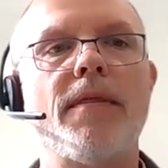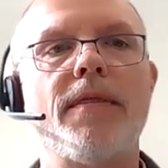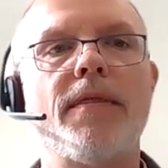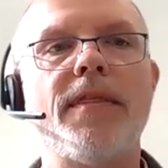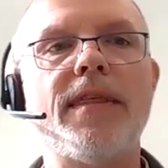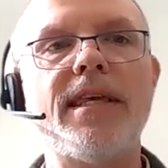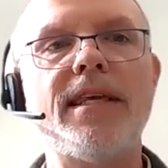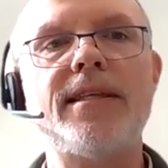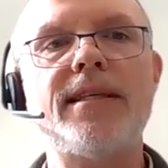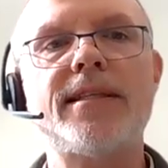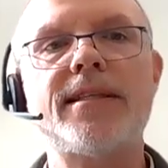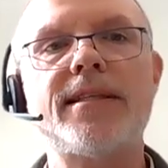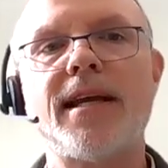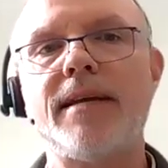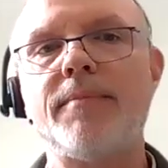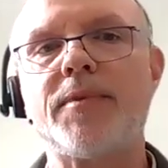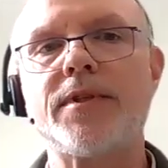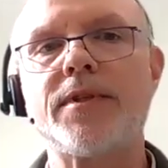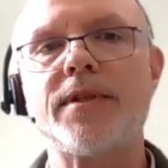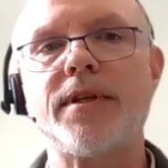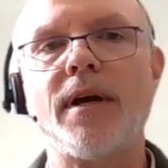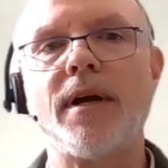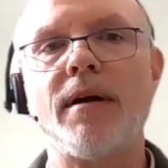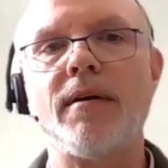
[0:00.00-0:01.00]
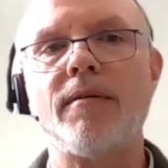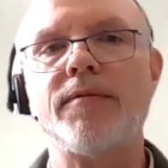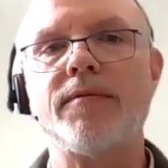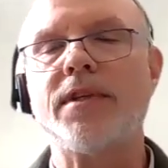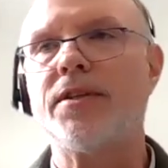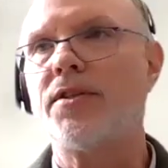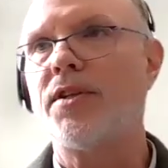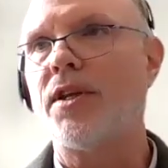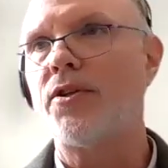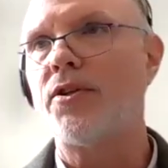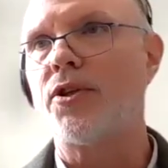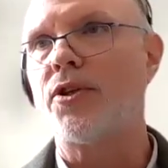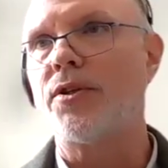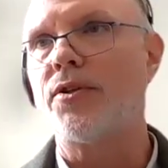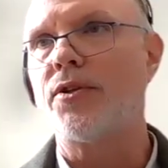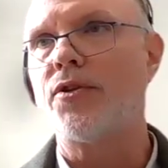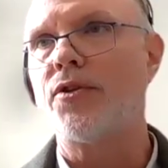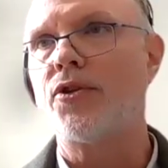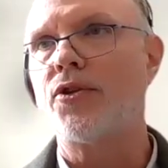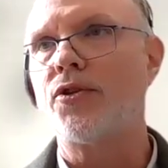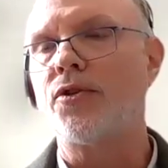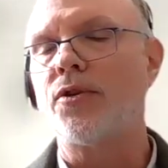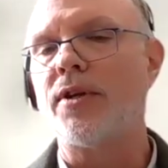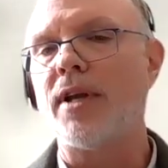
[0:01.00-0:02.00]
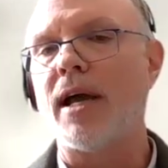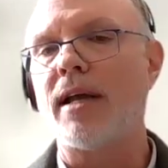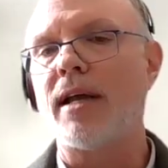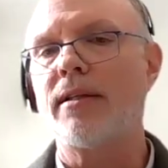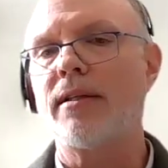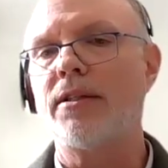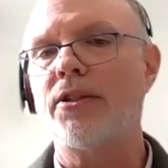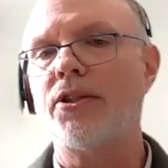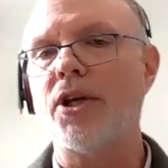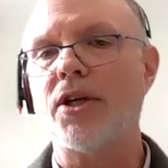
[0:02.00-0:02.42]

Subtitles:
These types of decisions should not